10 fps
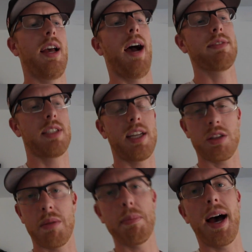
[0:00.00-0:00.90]
have to
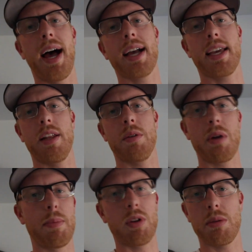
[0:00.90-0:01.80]
tilt them back and
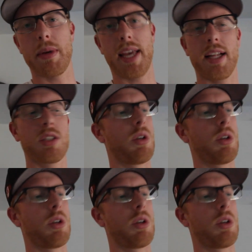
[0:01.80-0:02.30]
rebolt them again.